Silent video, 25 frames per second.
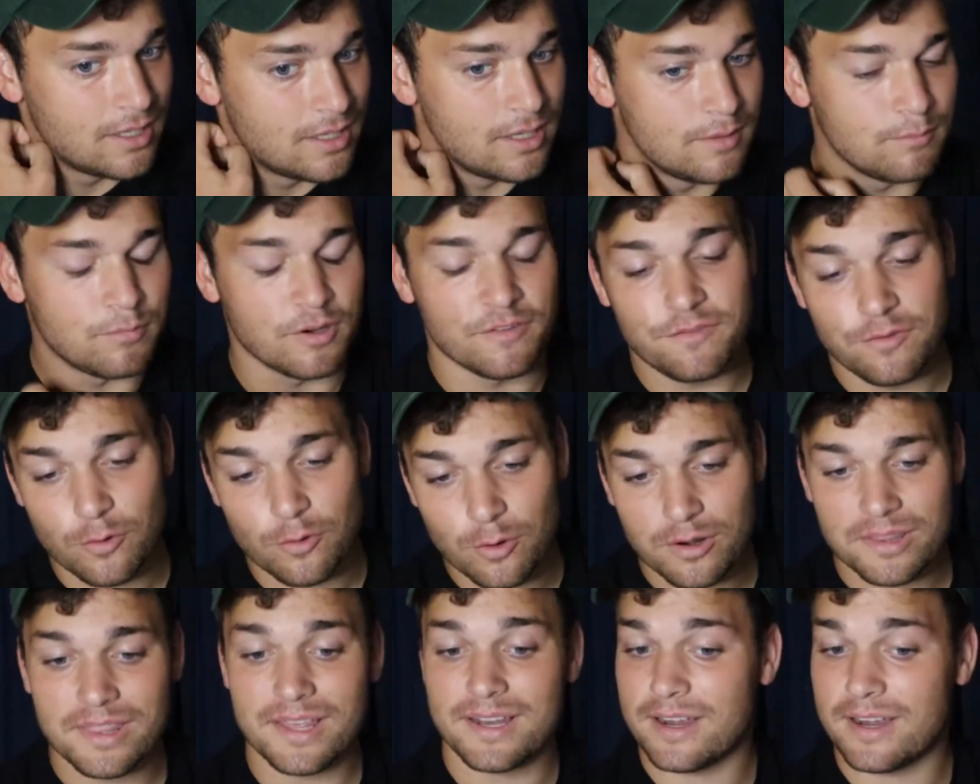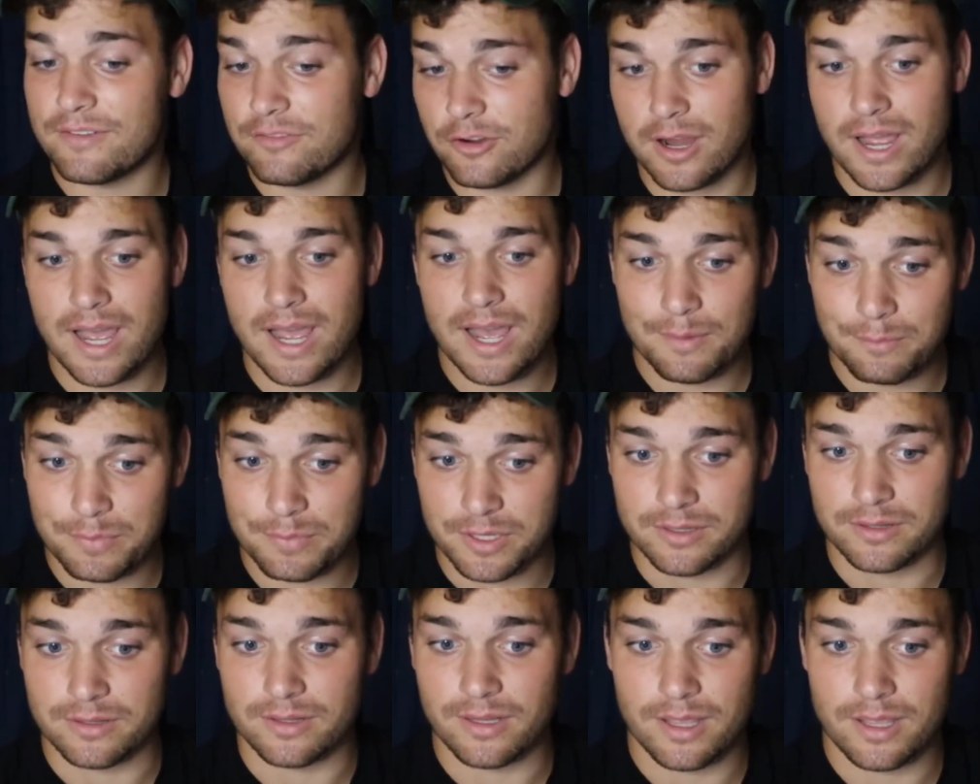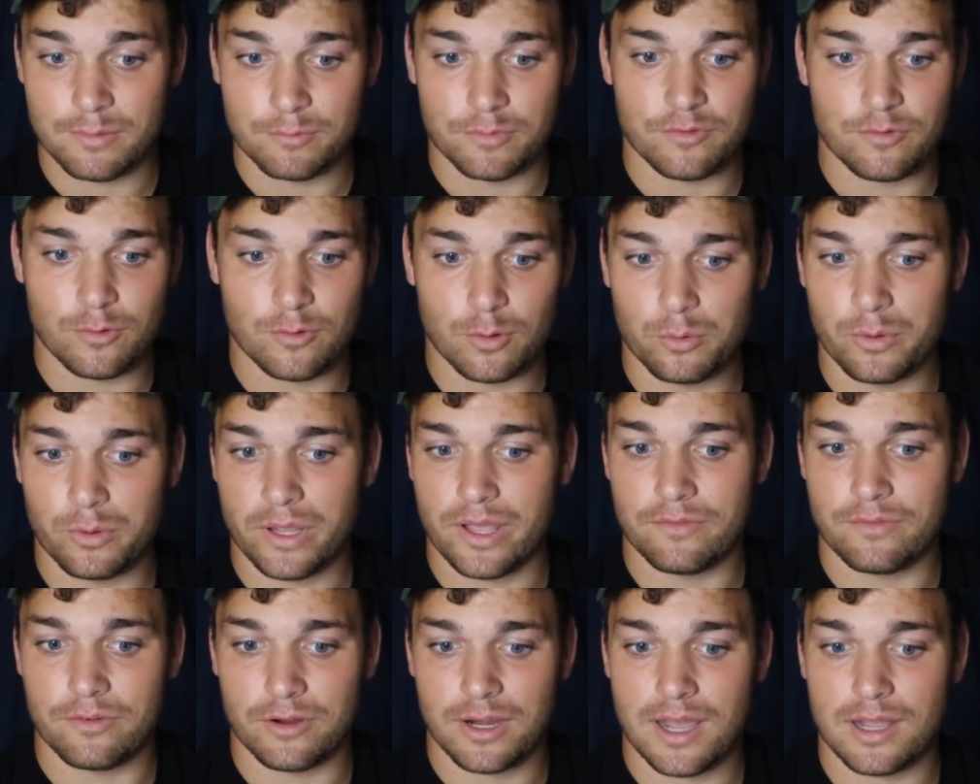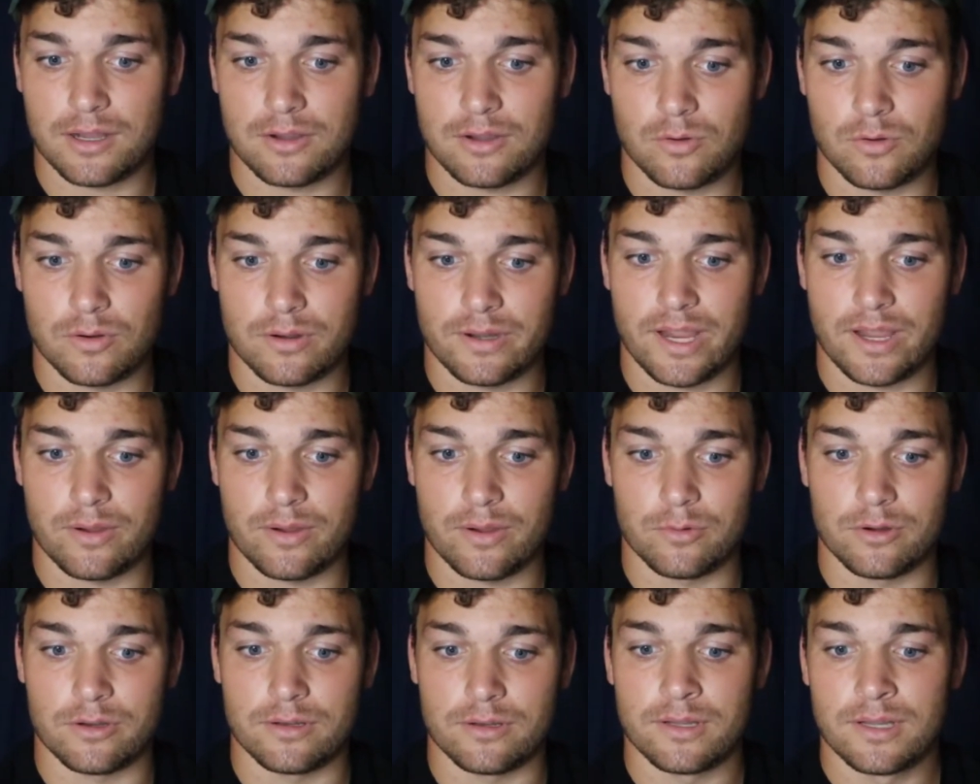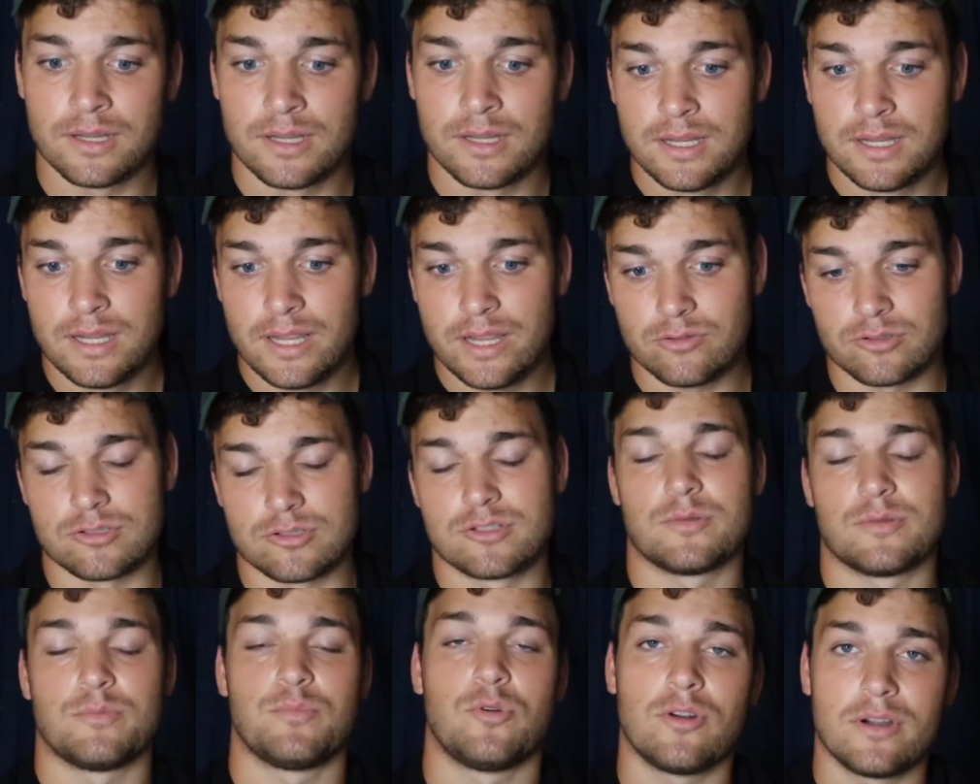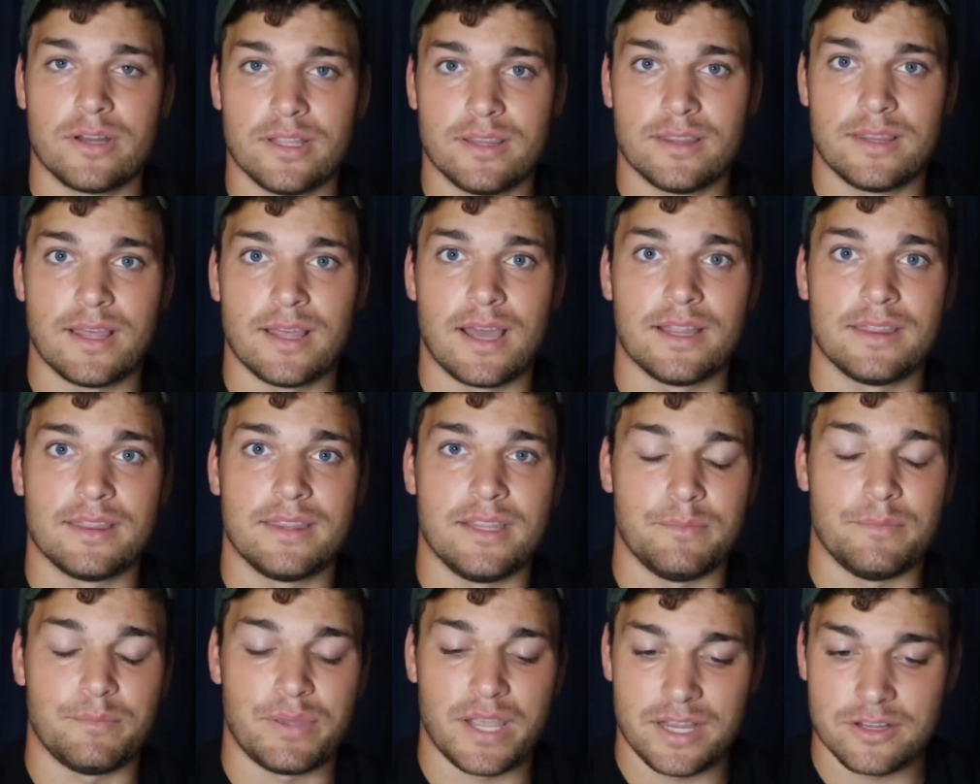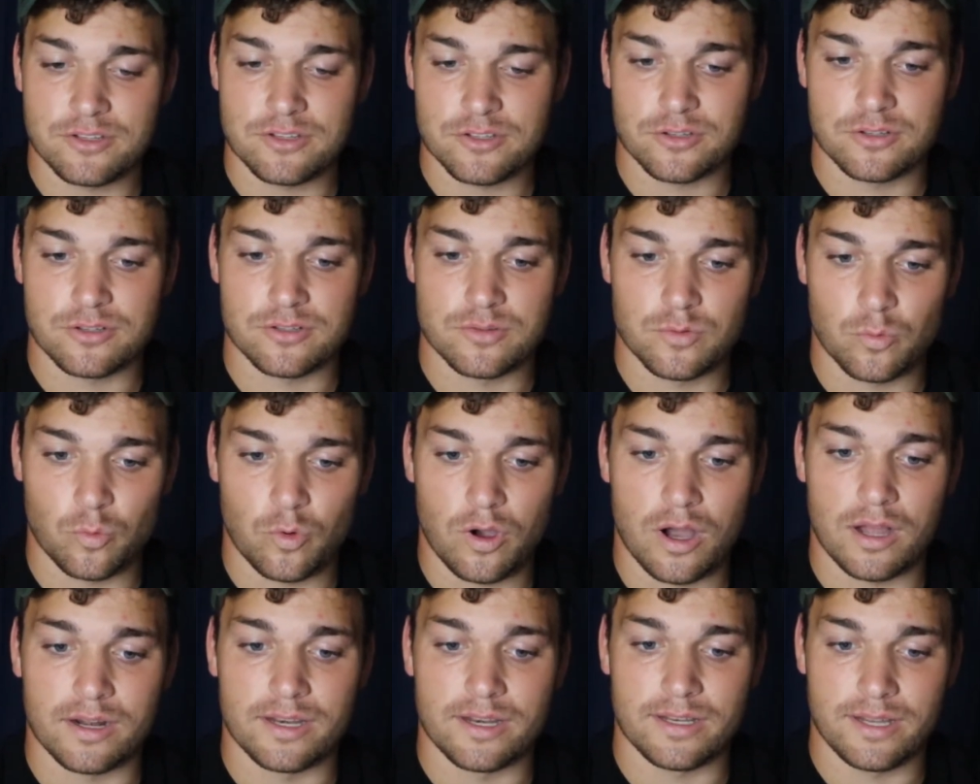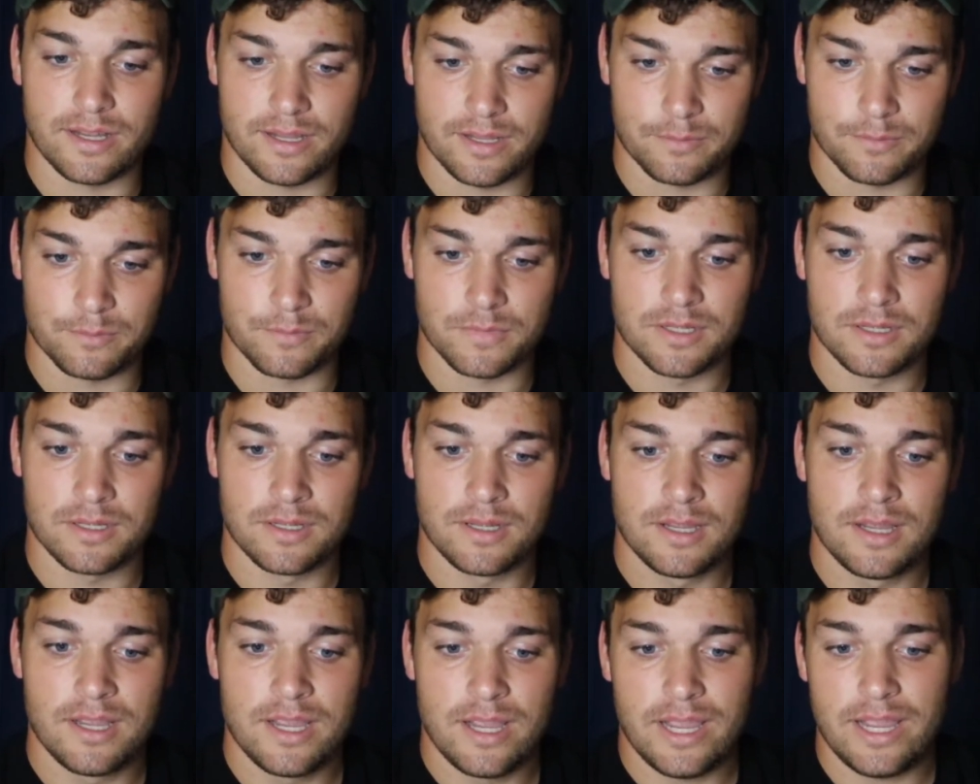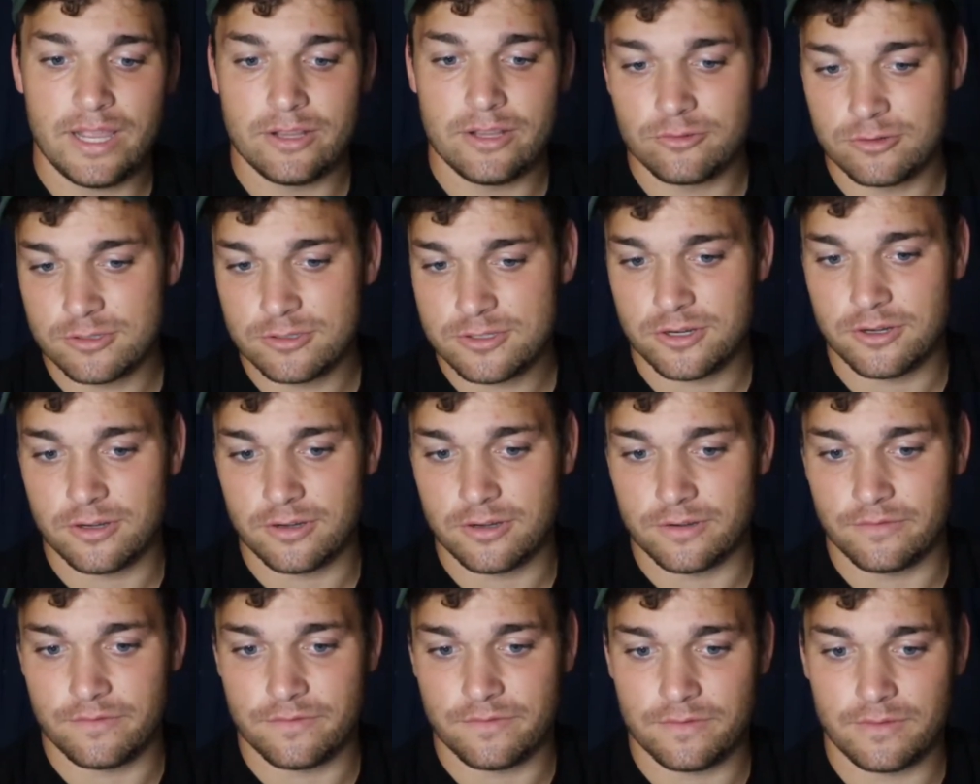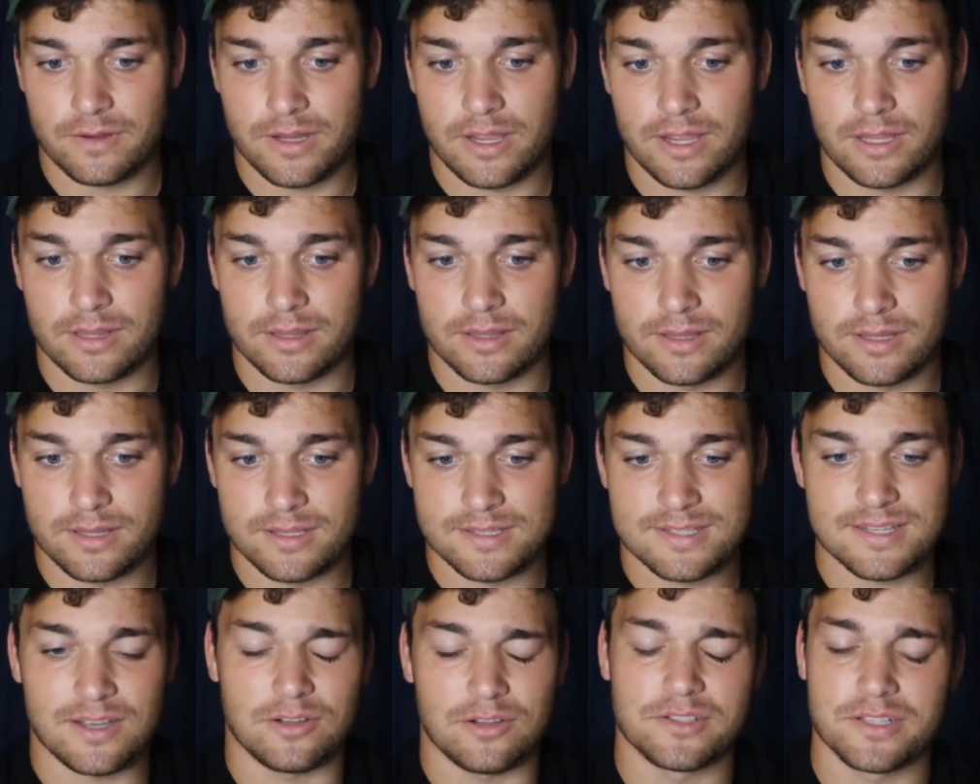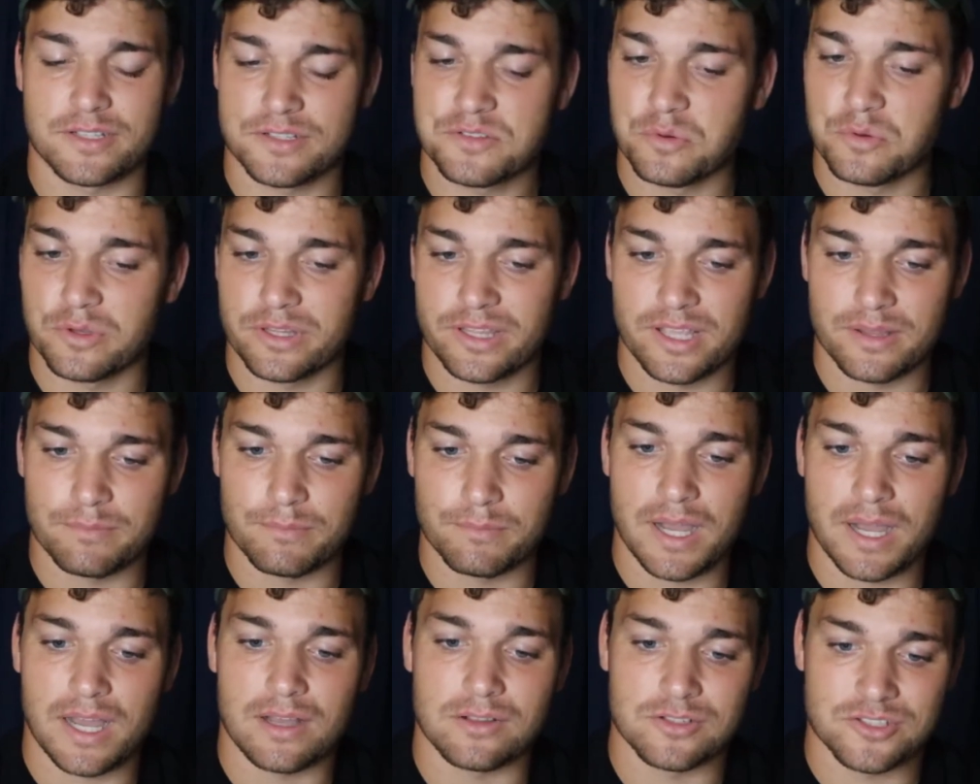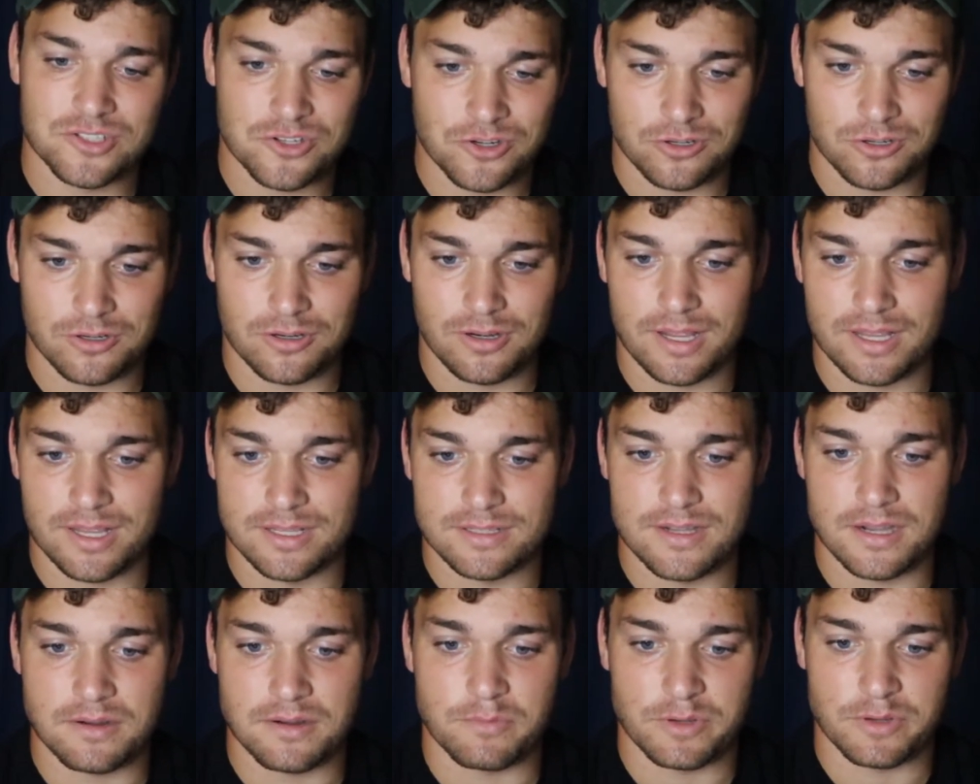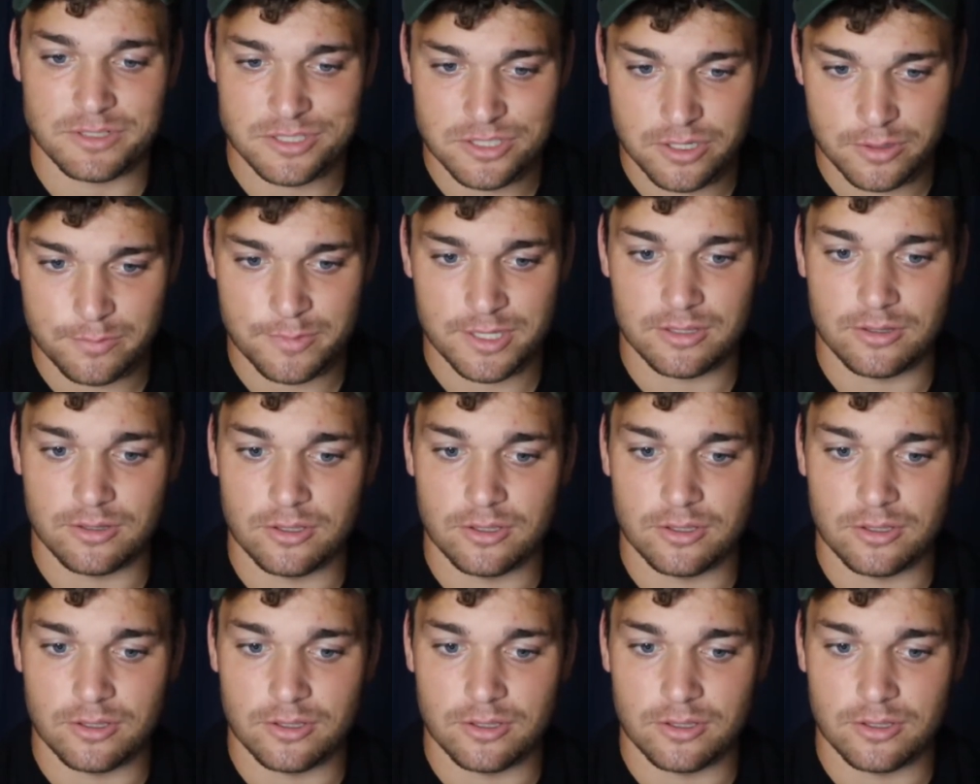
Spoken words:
Before that ever happened and before we ever got Gordon Hayward, it was reported that the Pacers wanted him in return, and the Celtics would get Myles Turner and Doug McDermott.